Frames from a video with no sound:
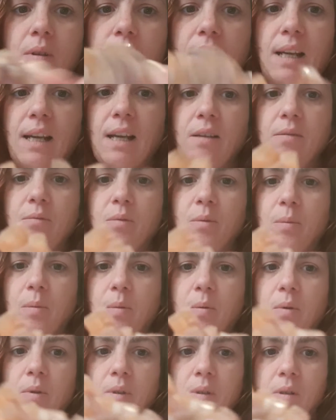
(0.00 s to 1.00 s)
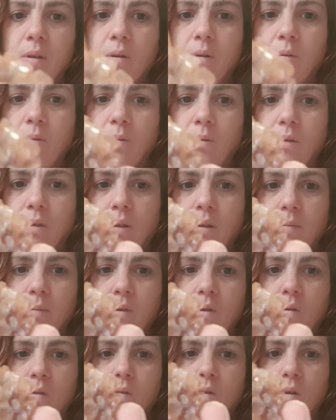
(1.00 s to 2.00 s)
I can't remember what it's called. I'm
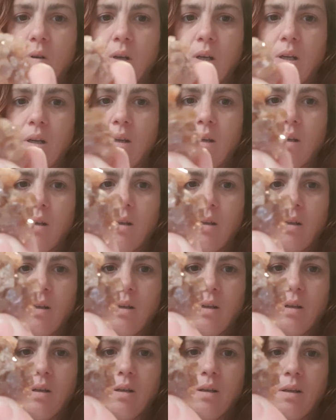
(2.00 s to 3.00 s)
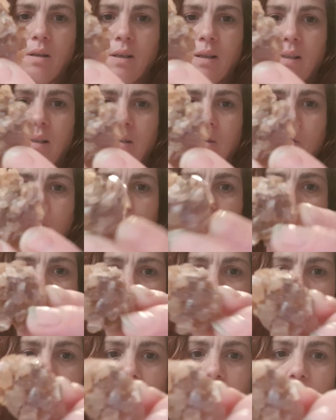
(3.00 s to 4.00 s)
so sorry. It's so
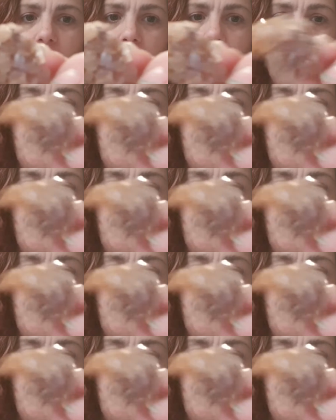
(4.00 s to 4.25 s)
pretty though.